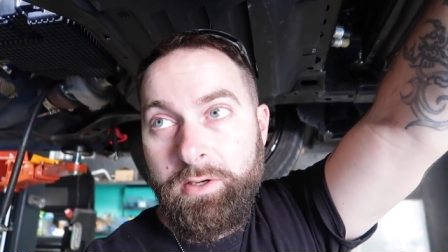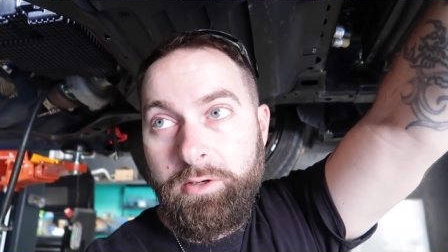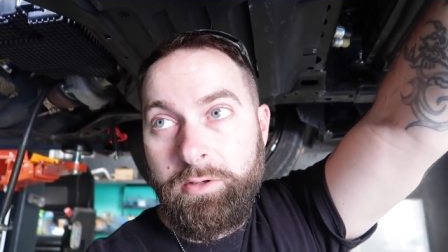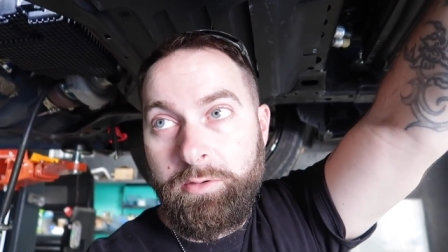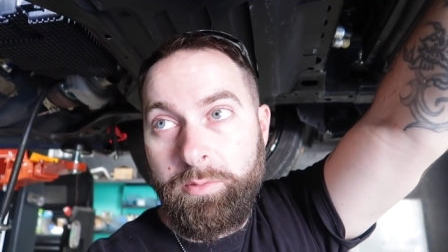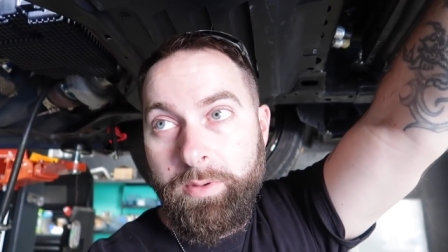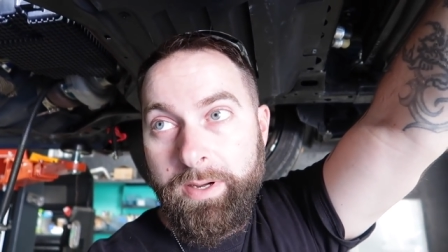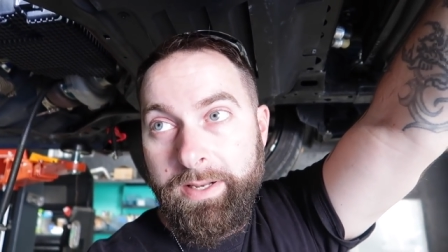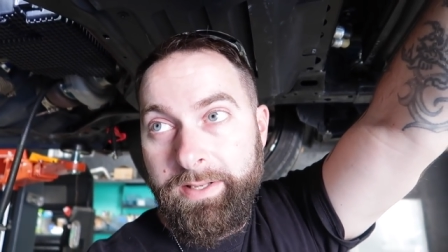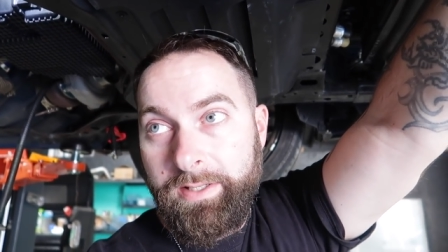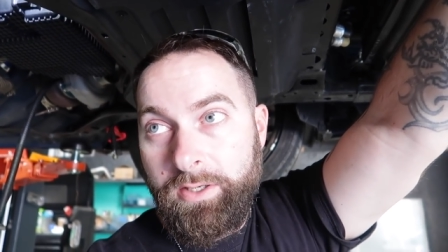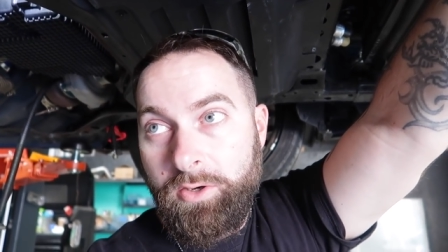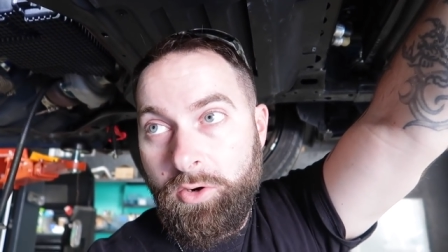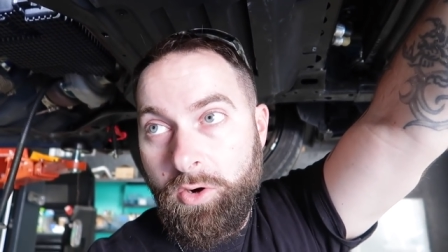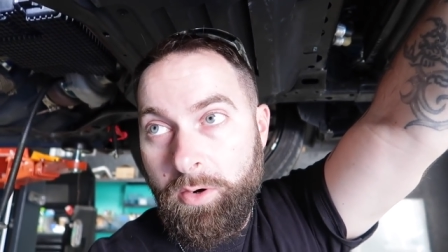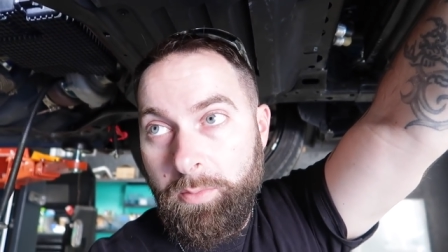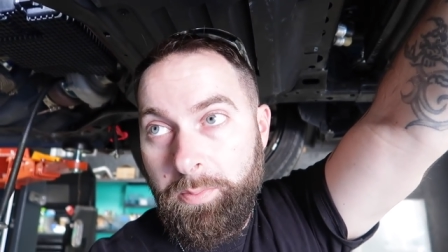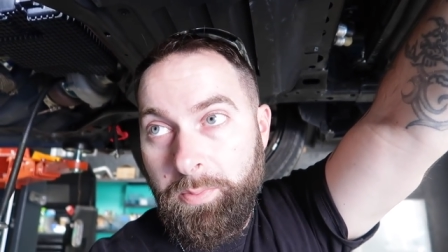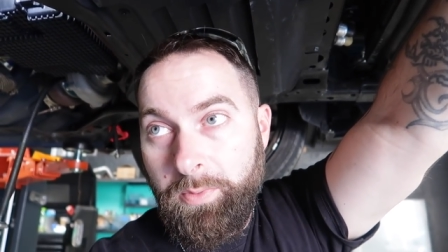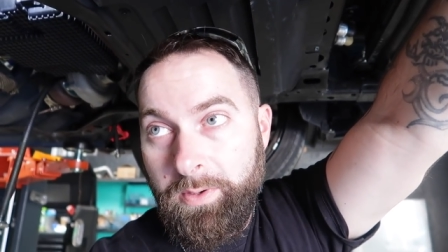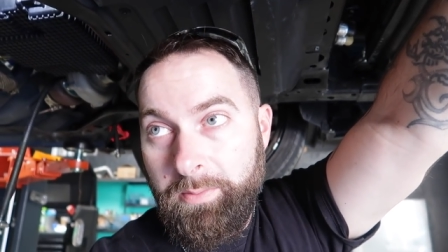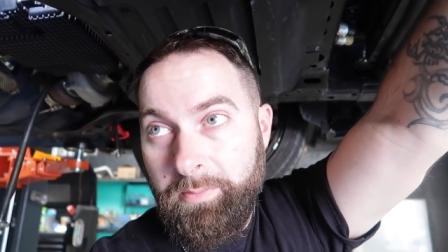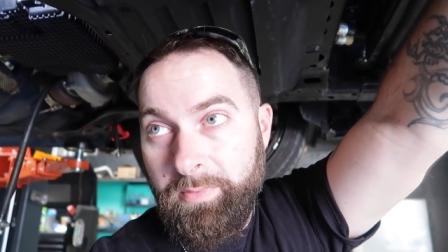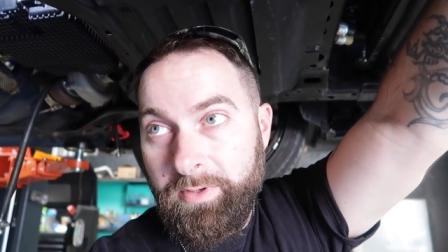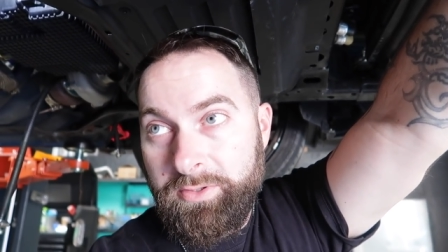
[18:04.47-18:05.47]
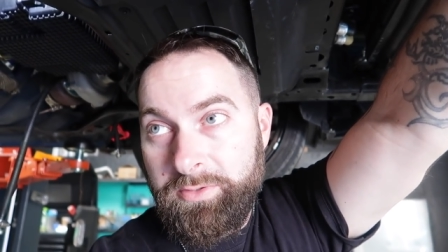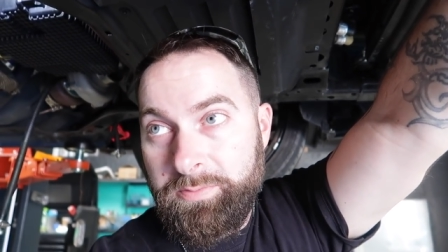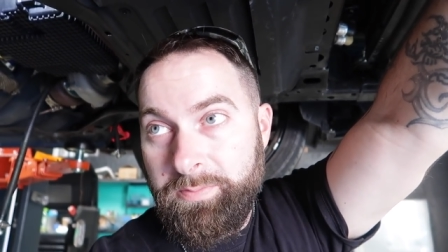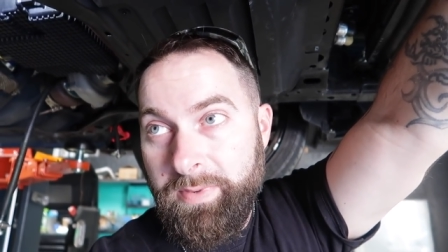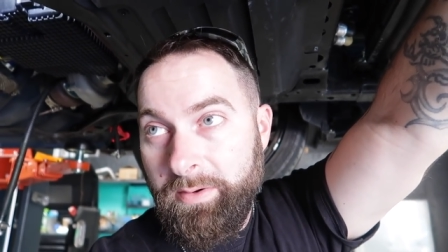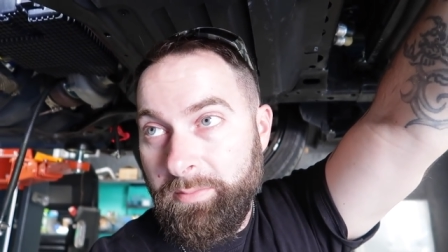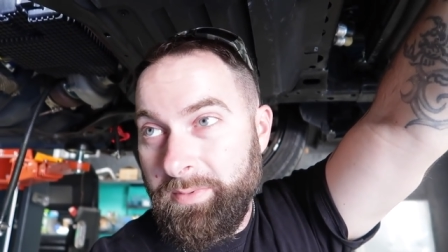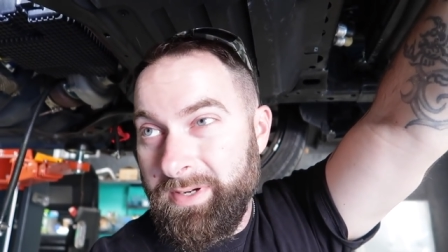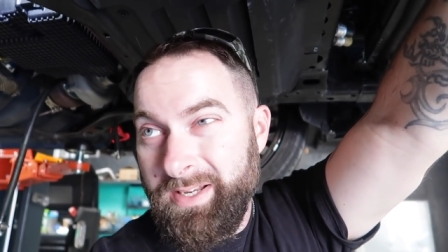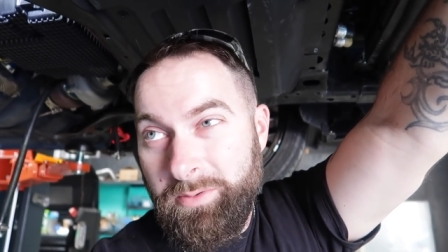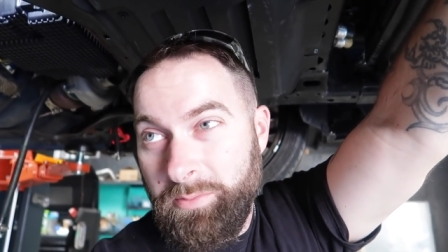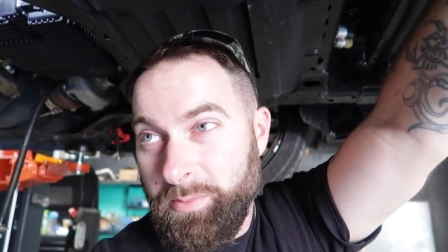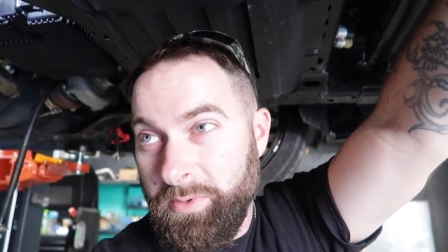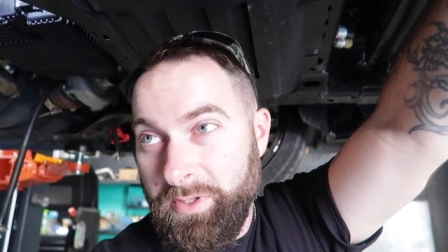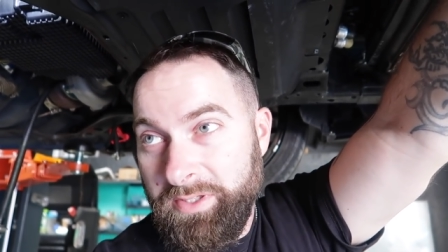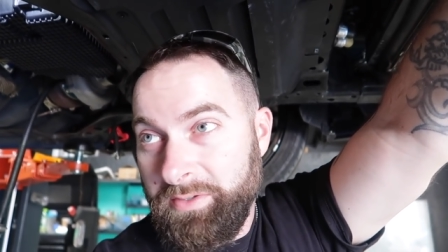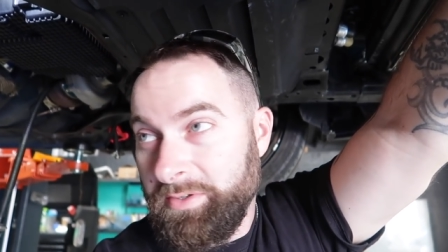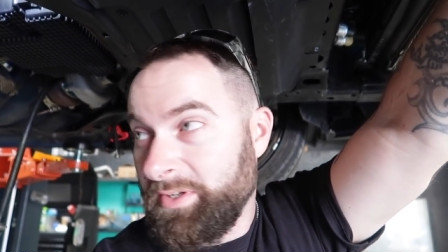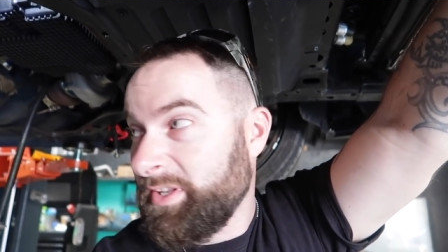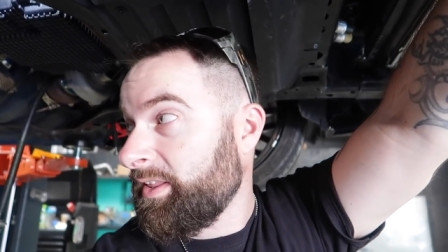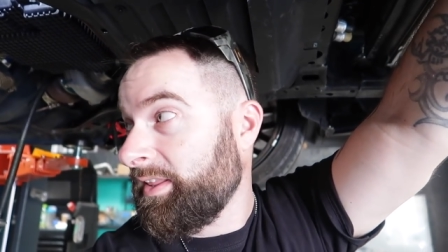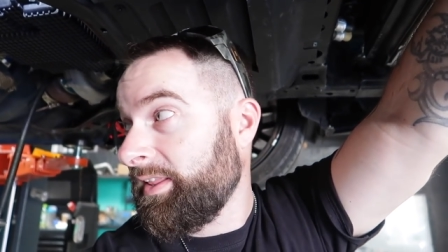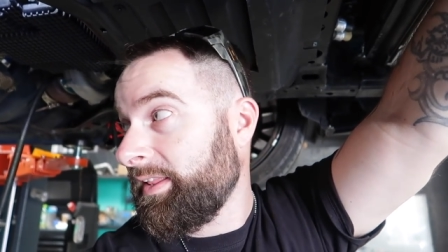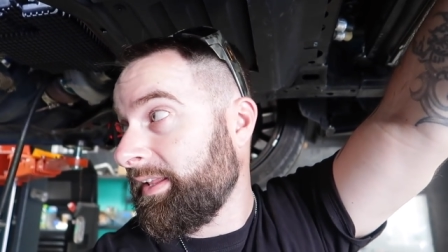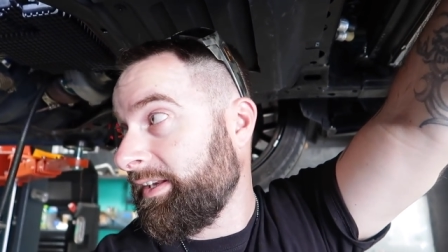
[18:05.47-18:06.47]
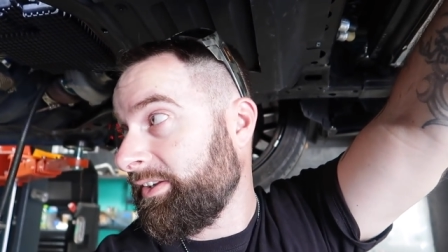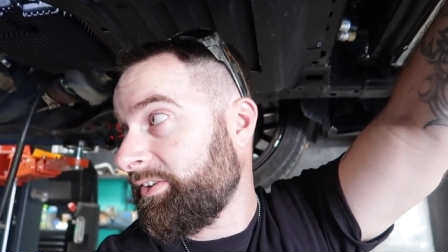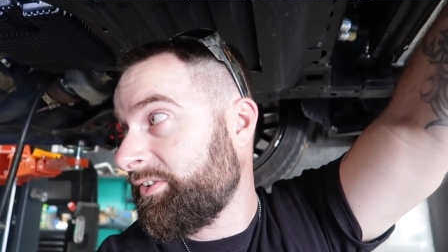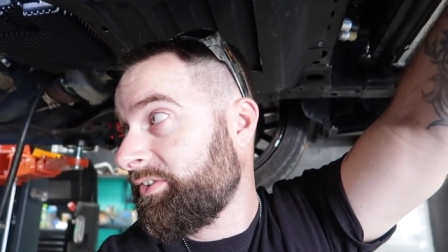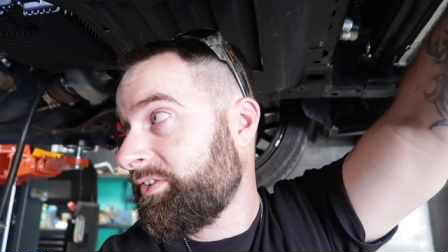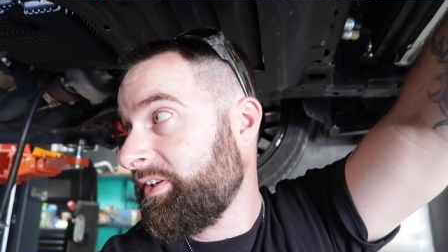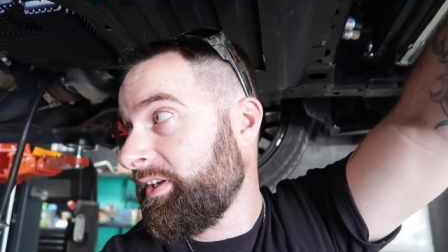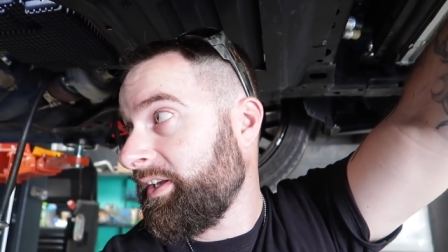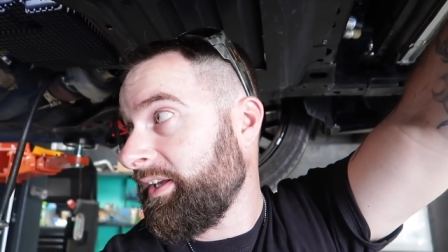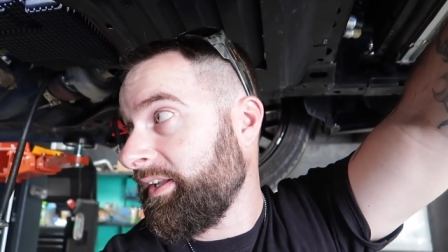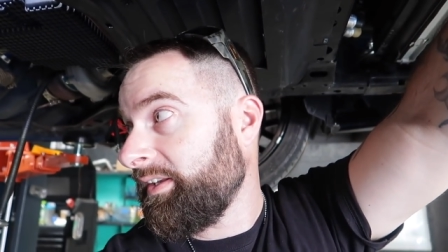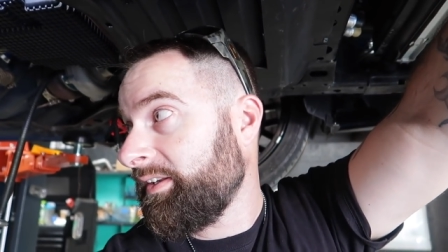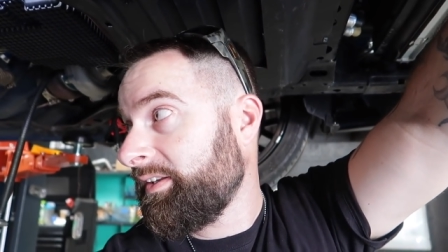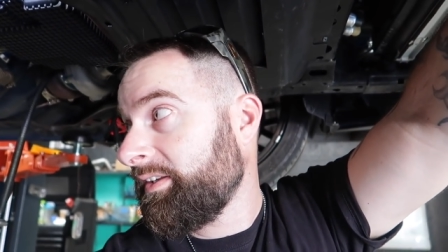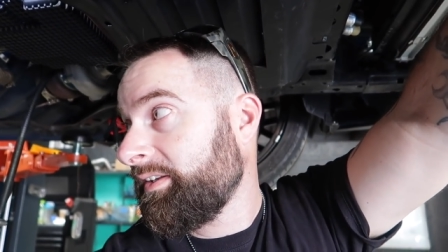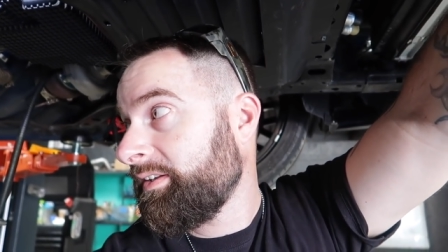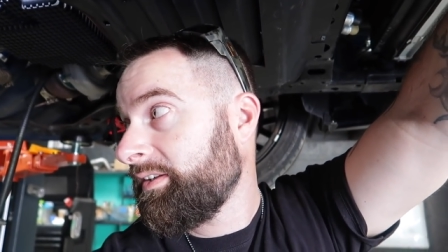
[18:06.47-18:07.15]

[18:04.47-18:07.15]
We ran the car pretty much back. We didn't really let it sit.